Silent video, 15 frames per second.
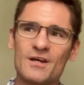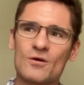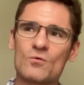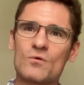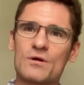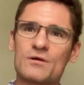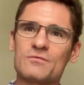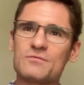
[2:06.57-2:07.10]

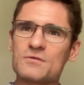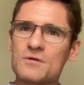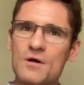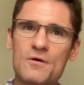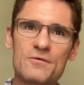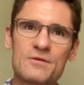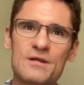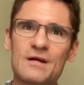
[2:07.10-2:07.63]
where if you
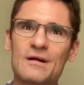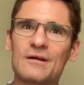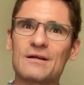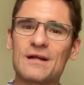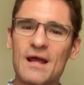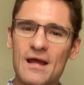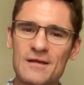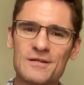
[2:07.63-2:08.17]
go there,
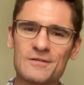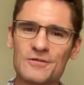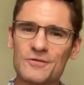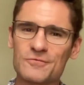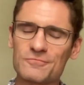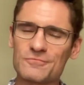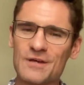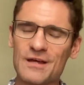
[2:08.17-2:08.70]

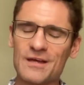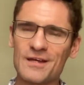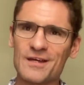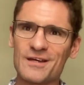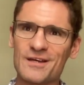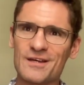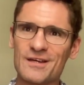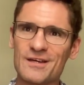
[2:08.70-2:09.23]
and
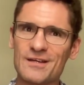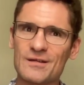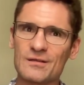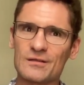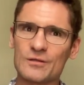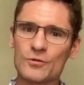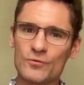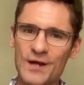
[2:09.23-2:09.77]

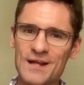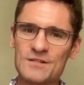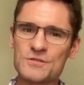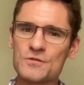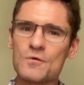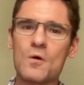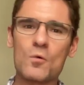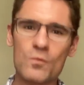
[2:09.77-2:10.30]
it'll grant
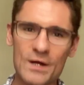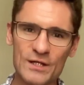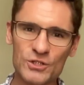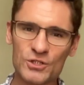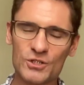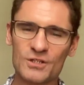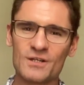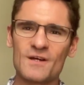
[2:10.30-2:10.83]
you a
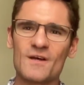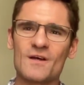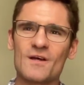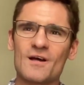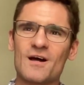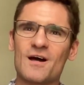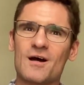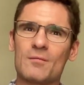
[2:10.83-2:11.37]
wish.
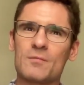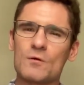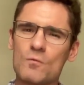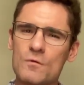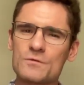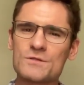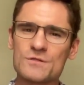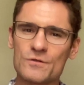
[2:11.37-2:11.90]
But it
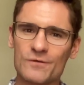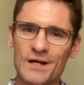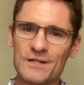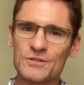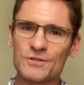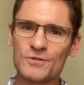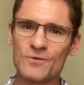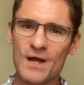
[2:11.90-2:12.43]
won't just
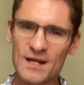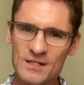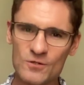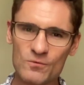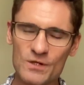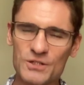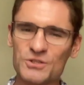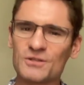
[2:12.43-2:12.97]
grant you any
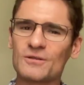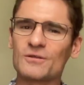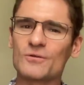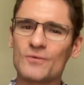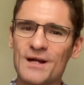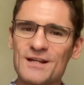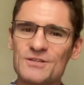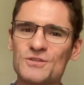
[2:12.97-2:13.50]
wish, it'll
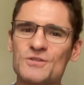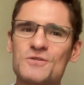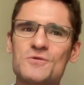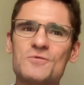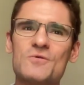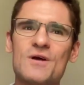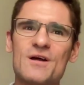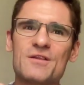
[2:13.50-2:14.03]
grant
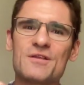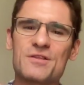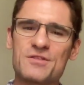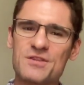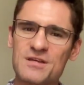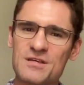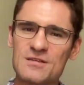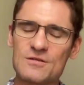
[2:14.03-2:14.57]
you the
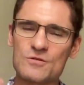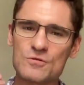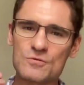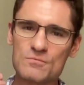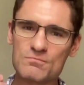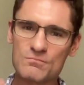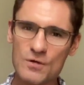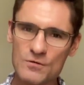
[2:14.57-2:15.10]
thing that you
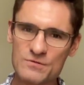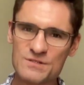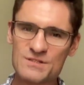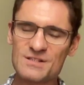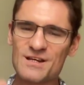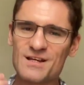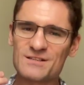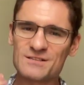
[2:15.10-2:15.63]

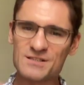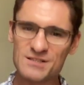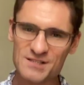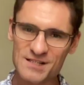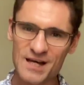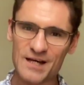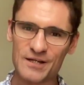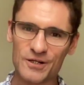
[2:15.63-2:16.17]
most
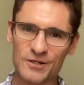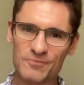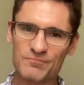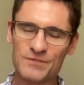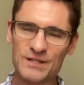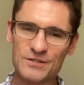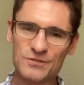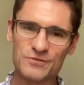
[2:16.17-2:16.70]
desire
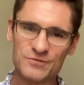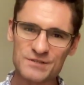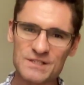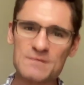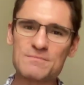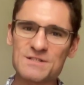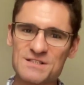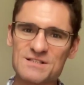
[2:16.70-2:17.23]
in your
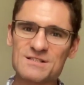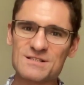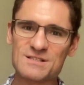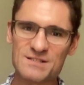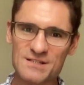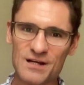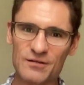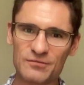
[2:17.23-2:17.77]
deepest
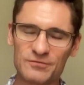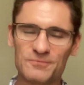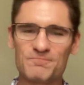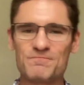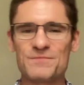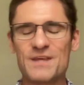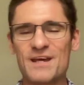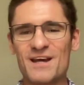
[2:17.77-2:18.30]
self.
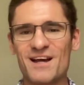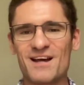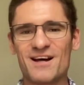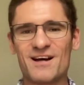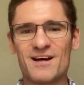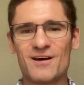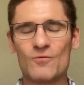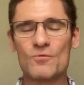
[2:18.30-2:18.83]

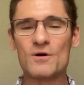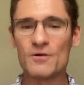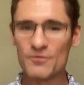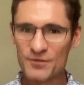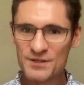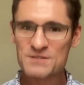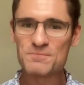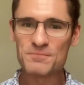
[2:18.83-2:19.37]
Well,
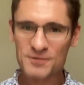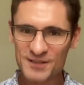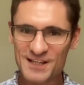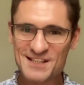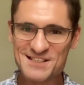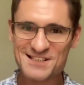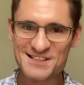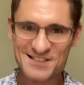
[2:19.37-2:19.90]
this
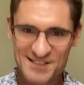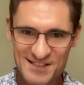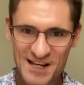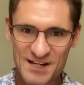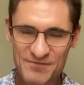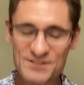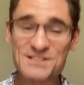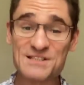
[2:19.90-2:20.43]
place inside
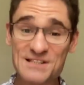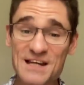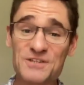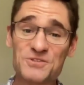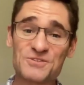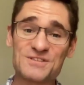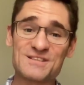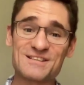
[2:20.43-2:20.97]
of us is
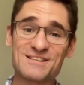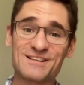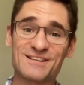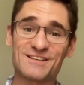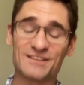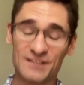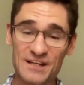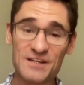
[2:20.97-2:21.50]
actually
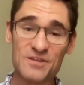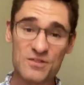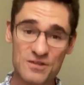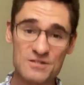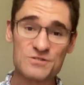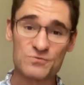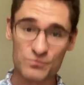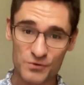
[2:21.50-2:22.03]
like
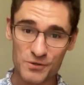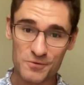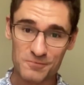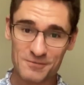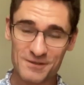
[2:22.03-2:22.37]
this room.